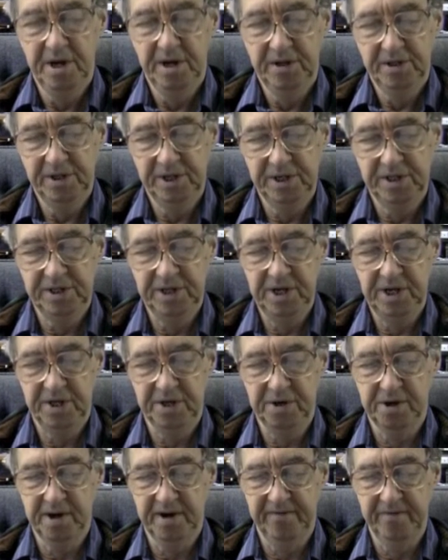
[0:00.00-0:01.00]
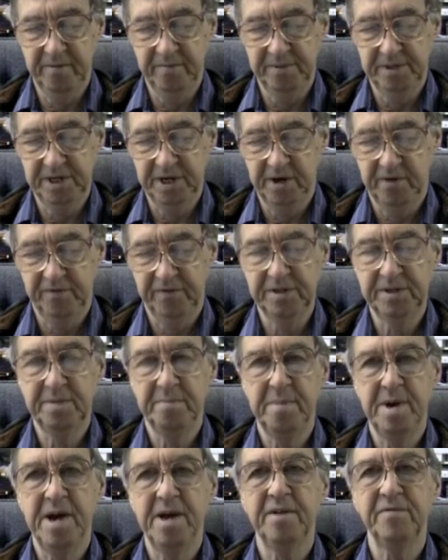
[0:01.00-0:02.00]
Since he thought of himself as a
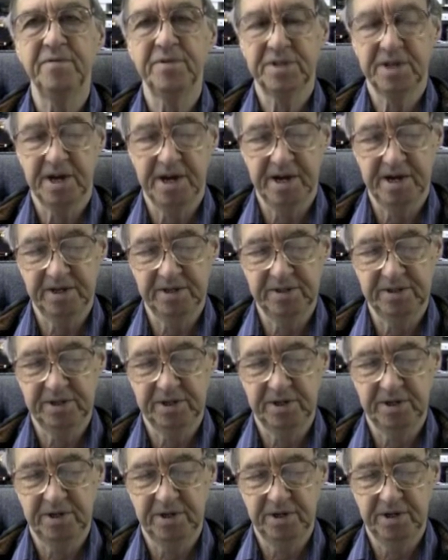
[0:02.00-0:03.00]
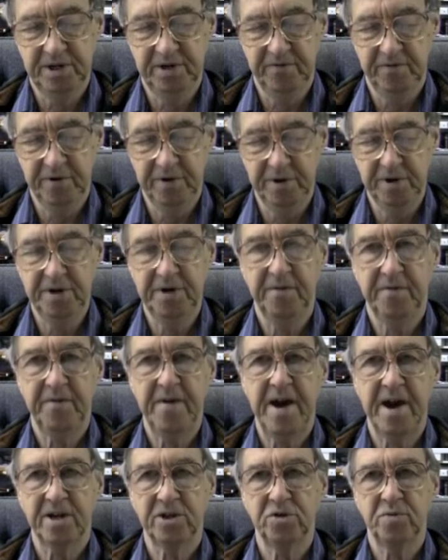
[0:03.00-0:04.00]
man of science, devoted to
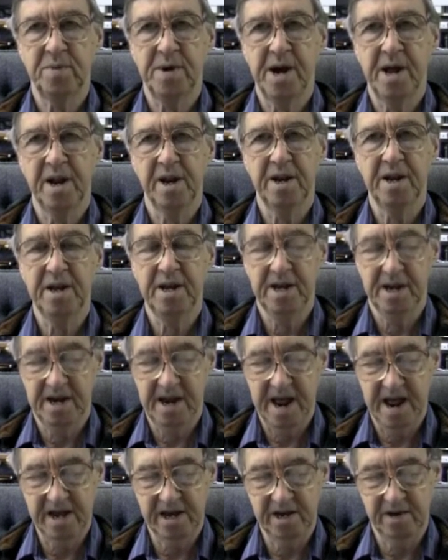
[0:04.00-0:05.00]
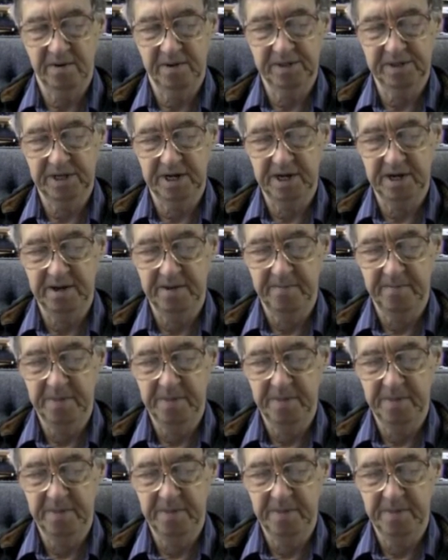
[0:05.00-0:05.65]
factuality and accuracy,